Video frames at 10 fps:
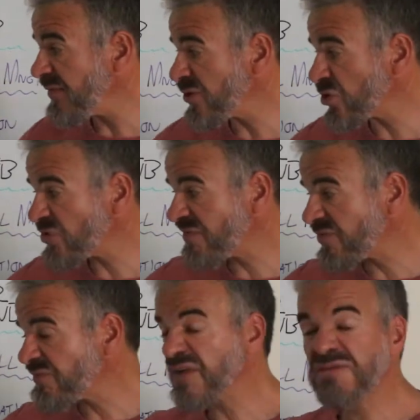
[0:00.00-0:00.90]
you
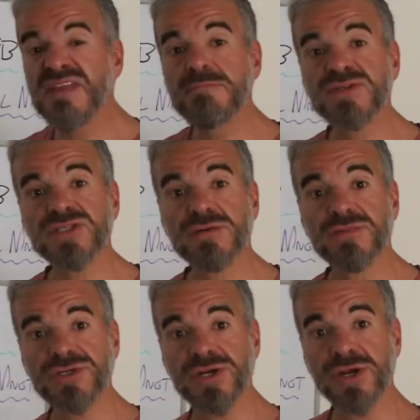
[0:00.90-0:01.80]
15%
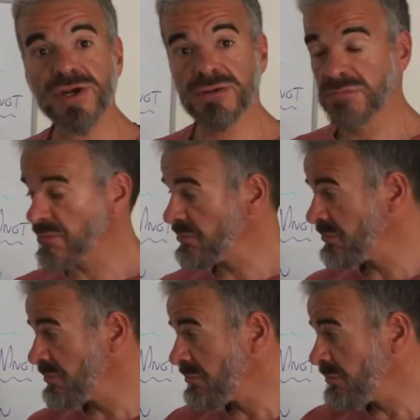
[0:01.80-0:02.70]
return,
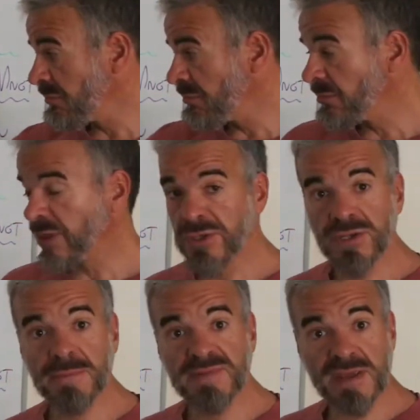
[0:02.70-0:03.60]
and you
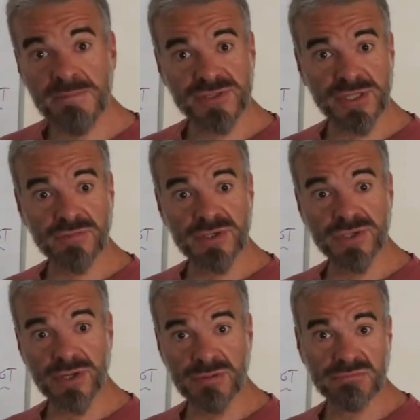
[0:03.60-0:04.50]
keep 10%
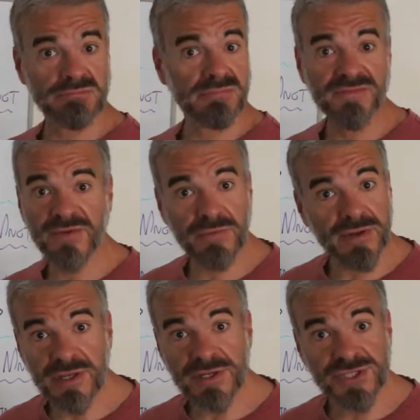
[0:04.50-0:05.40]
return
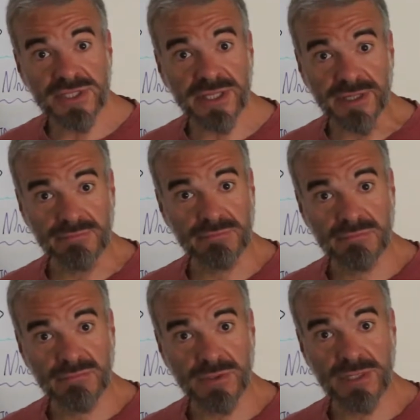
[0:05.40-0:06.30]
very easily.
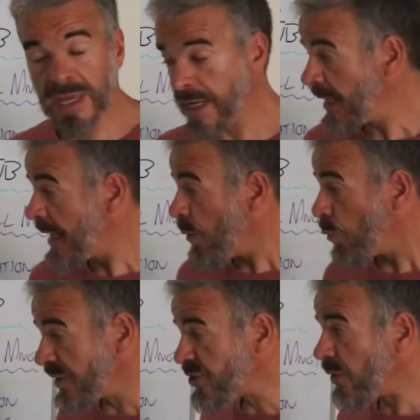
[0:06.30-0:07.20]
Okay,
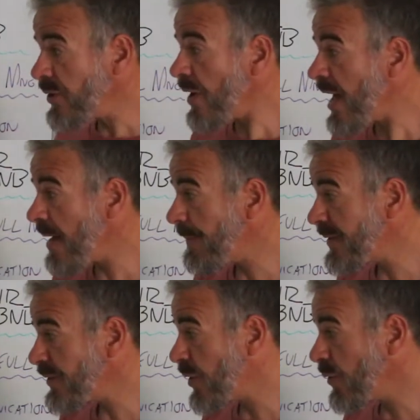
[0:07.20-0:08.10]
what's going to
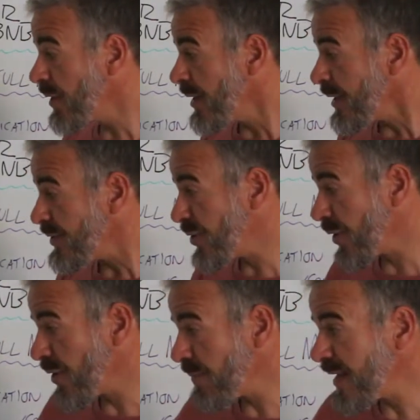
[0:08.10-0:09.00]
happen though is you're
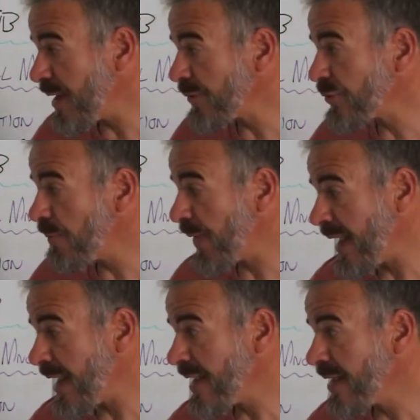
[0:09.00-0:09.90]
going to be able to
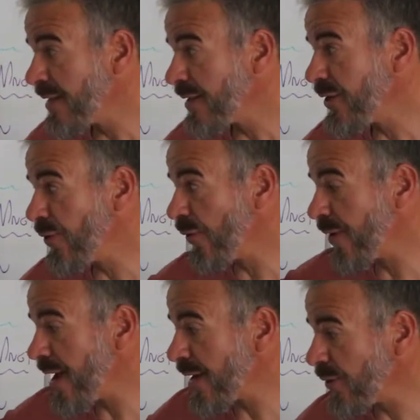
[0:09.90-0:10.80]
pay your
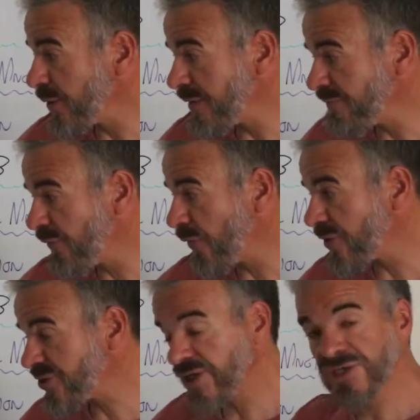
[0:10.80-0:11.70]
uncle in 4
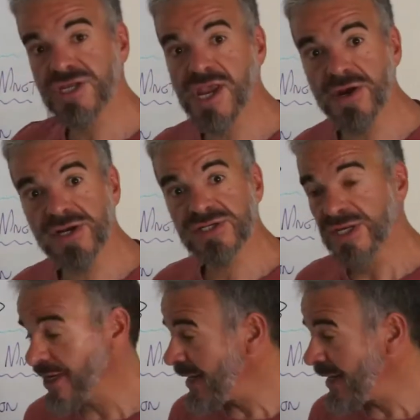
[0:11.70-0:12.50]
or 6 years,